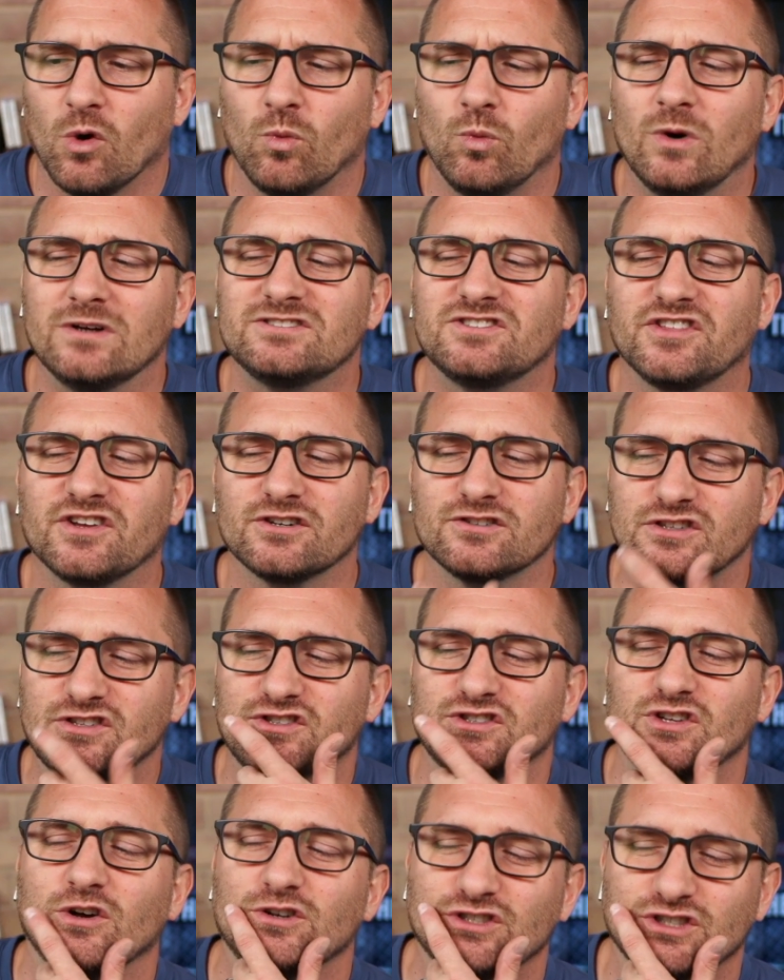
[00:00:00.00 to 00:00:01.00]
Was there
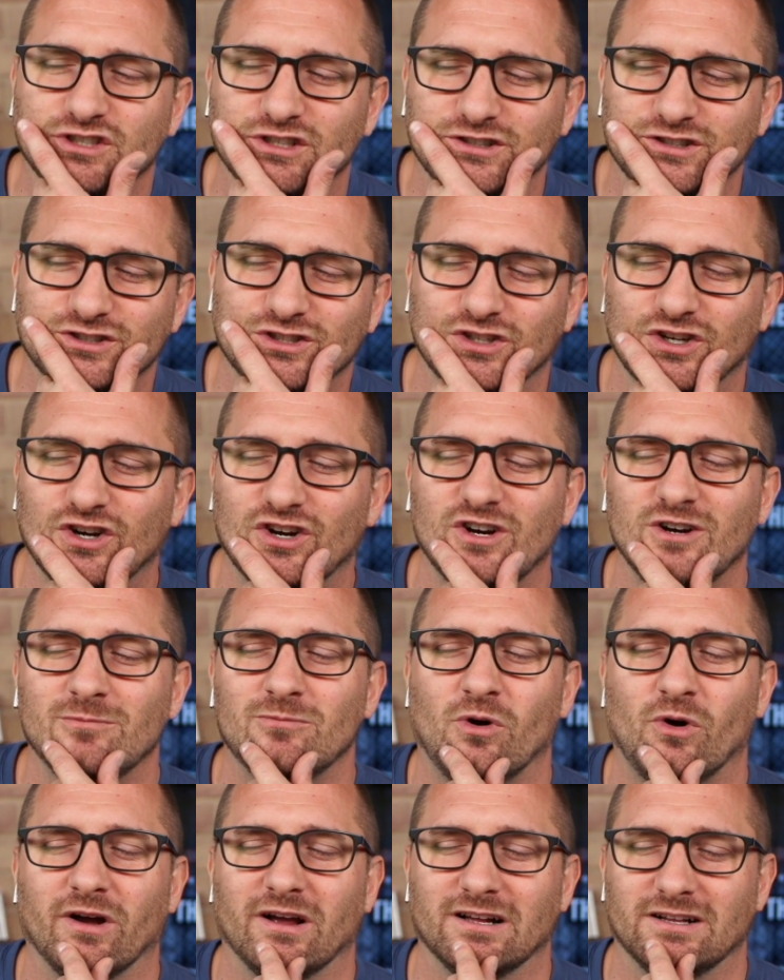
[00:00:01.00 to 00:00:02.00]
social
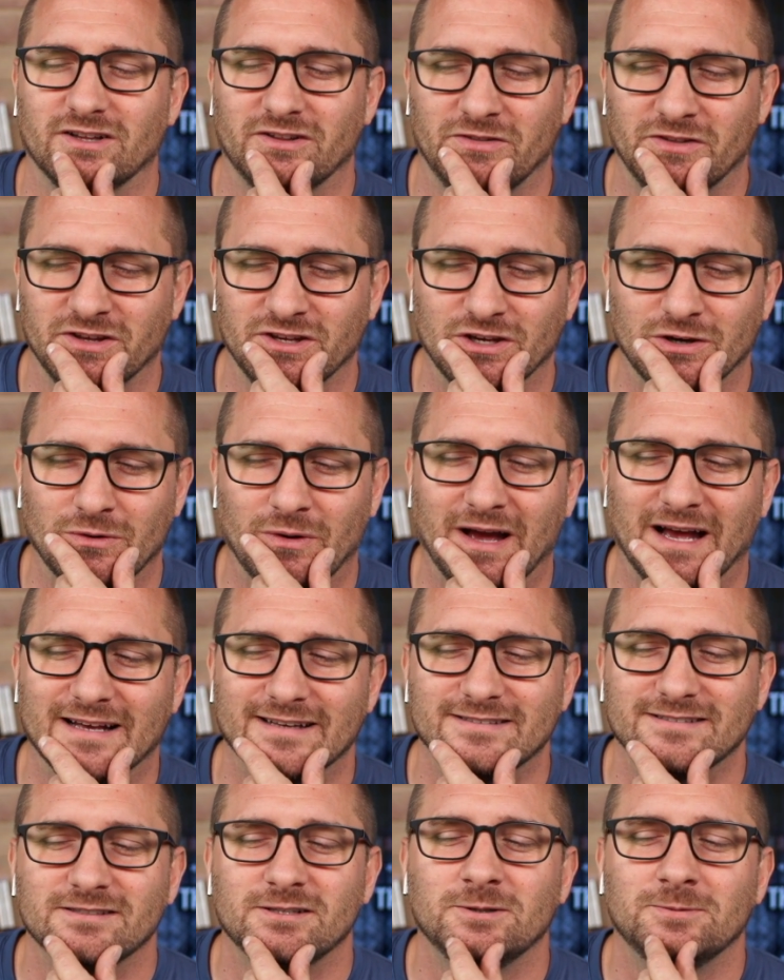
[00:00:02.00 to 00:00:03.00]
turmoil in the U
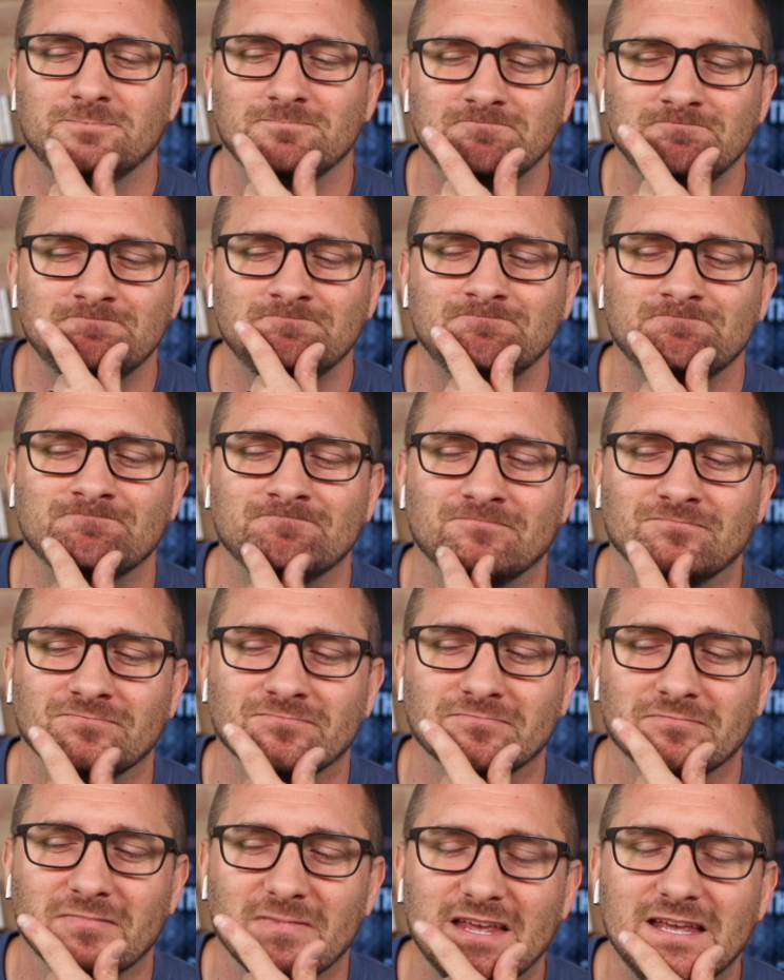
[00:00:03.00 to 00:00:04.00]
S? Hmm,
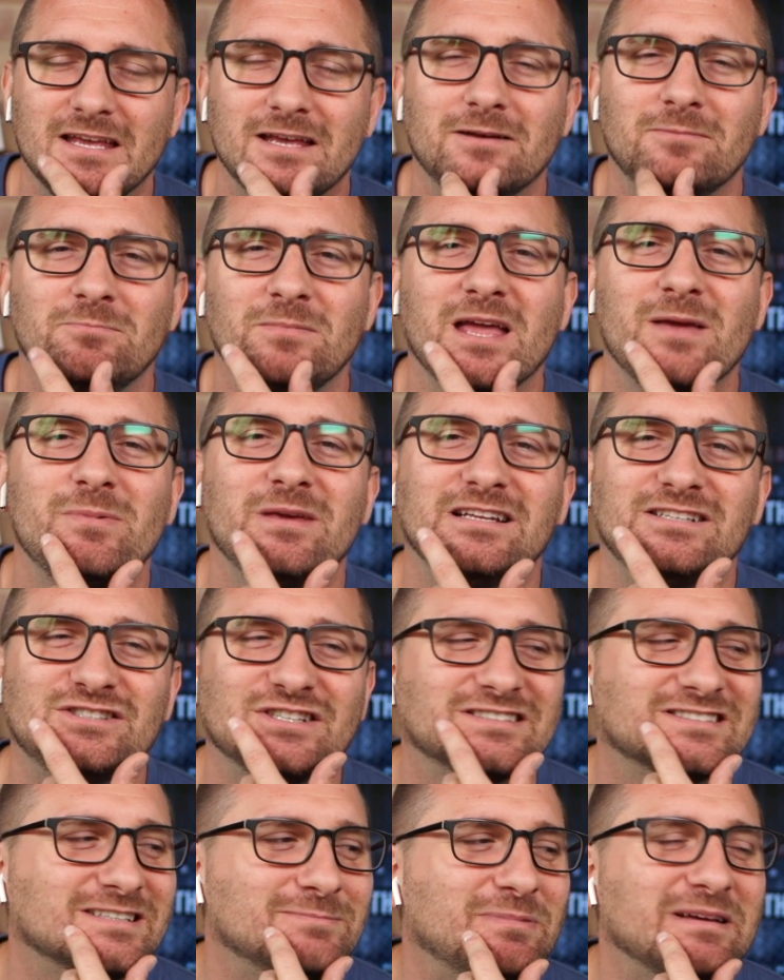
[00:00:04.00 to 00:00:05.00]
maybe
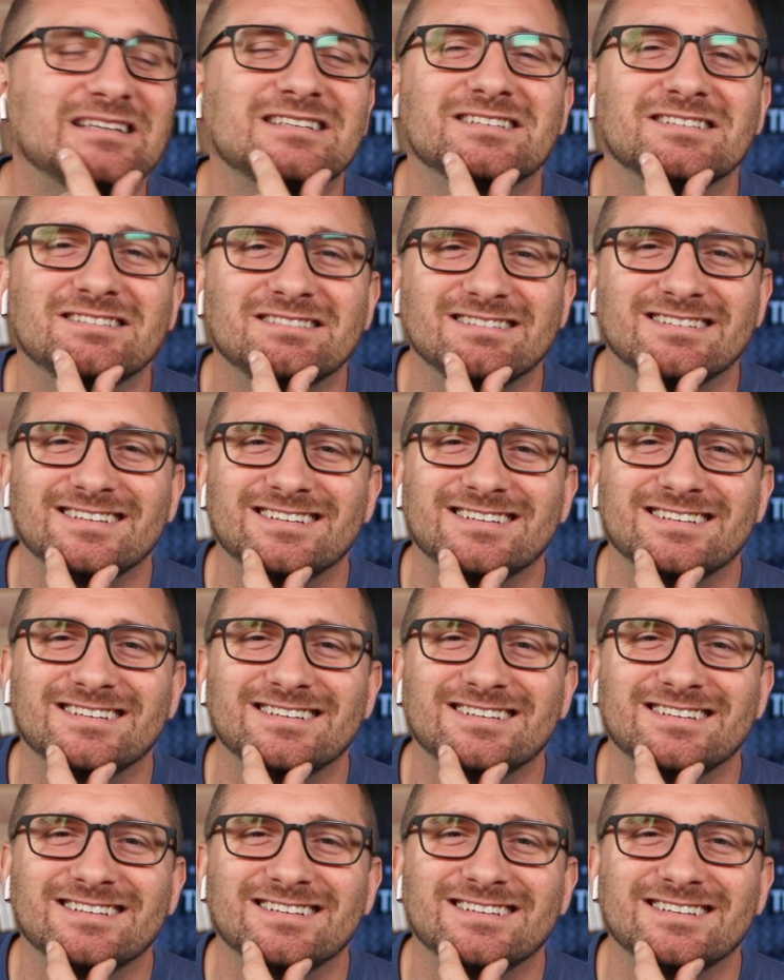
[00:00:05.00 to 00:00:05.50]
just a bit.